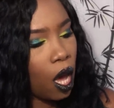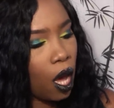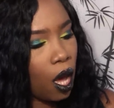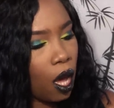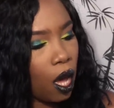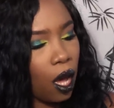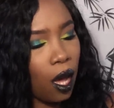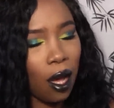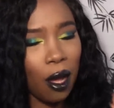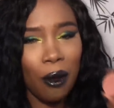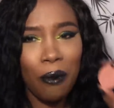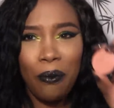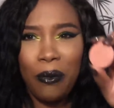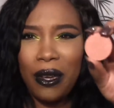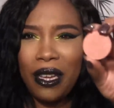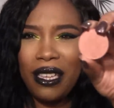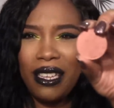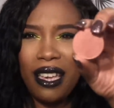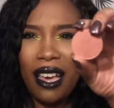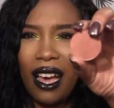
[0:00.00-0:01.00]
Uh,
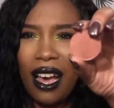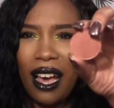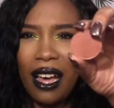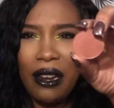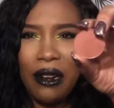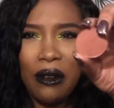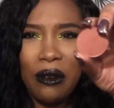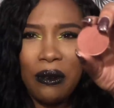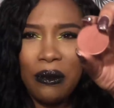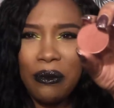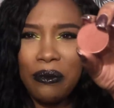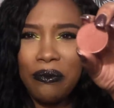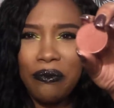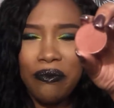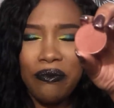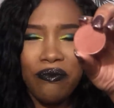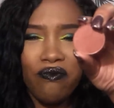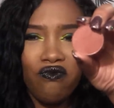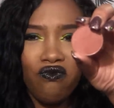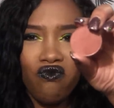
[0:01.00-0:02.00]
but yeah, I don't,
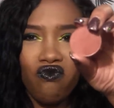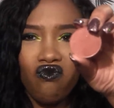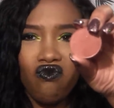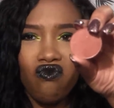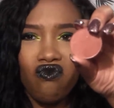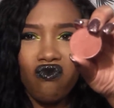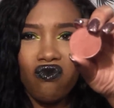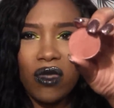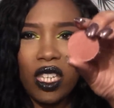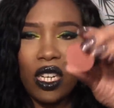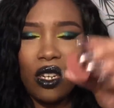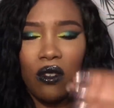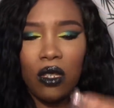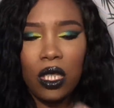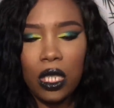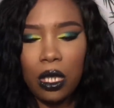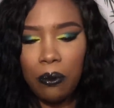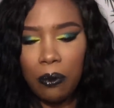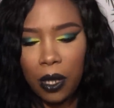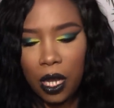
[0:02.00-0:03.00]
I
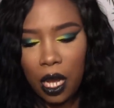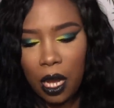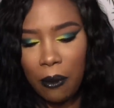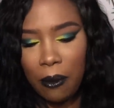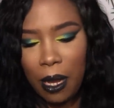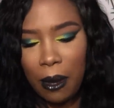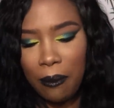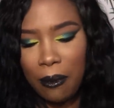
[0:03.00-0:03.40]
don't see plum.